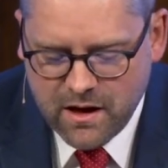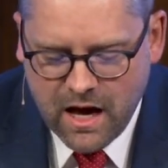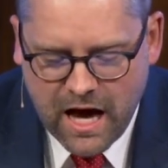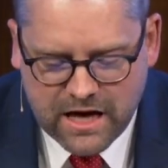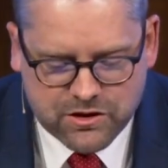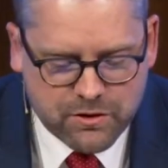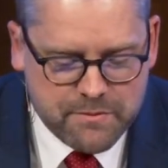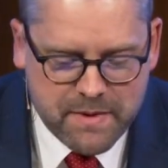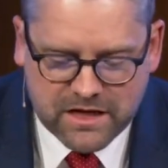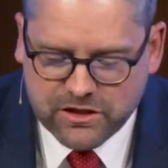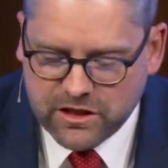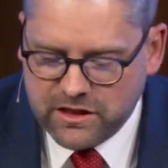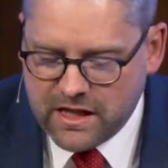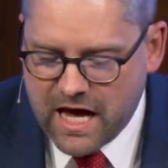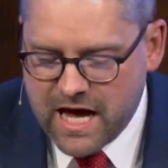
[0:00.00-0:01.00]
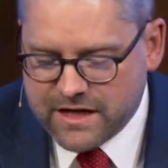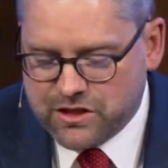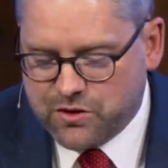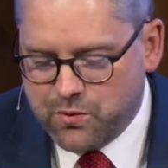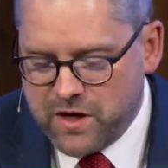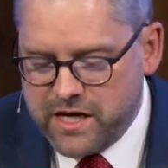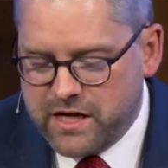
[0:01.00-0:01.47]
As we mentioned
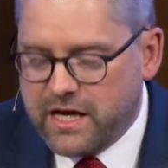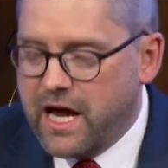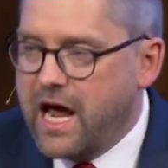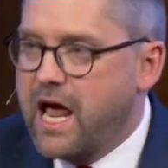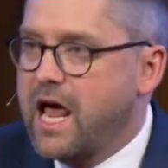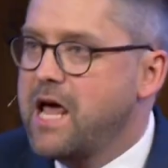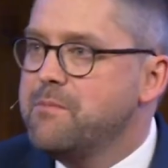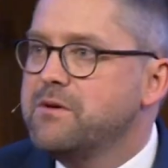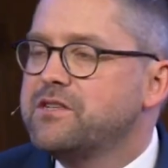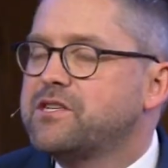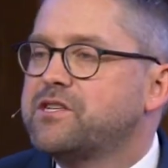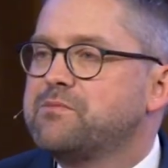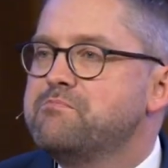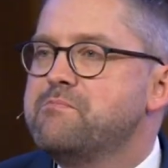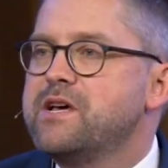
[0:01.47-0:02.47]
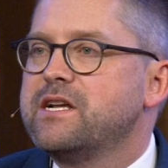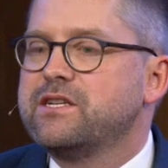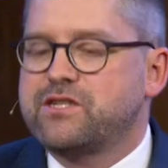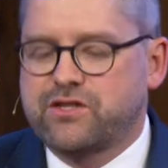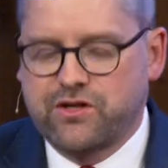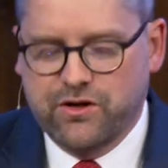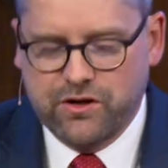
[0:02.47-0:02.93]
last week, Amos
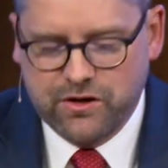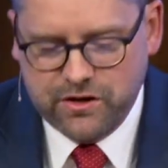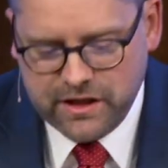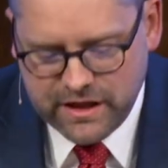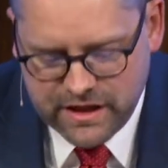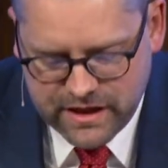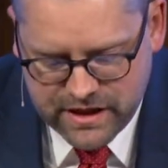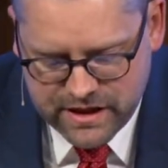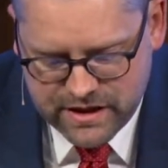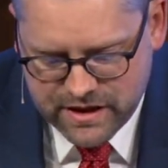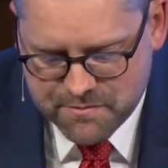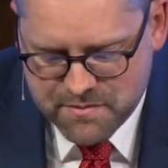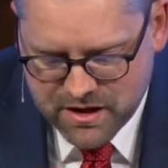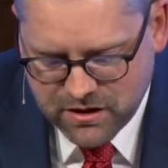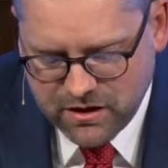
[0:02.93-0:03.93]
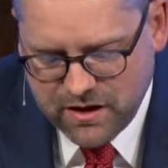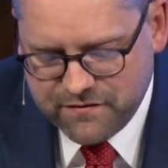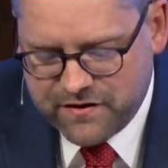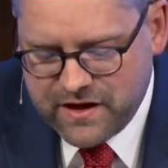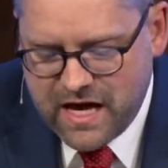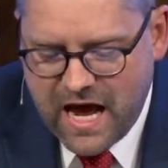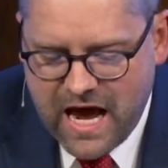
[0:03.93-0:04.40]
ministered in the middle
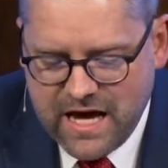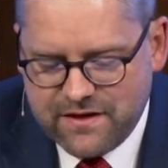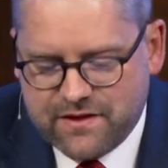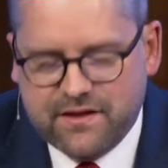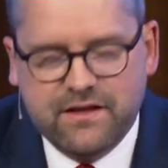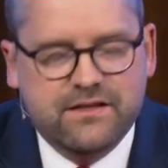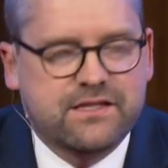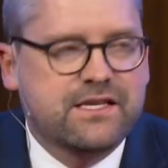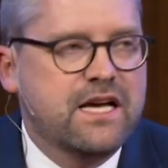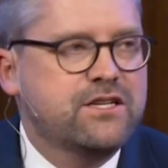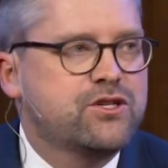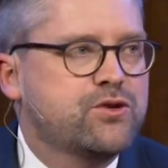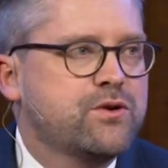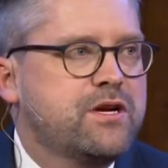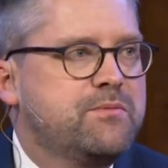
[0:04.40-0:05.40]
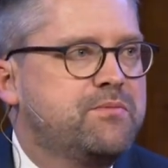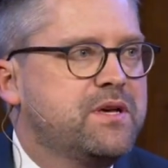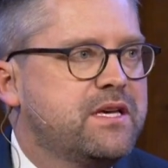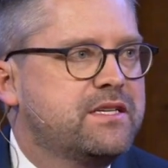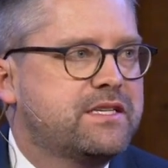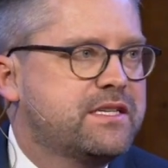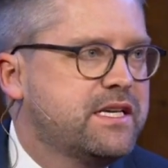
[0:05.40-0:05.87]
of the 8th century
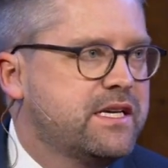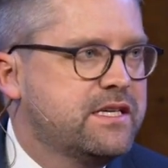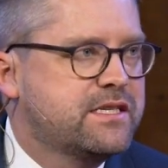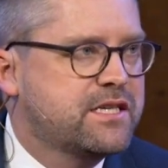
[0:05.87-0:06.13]
BC,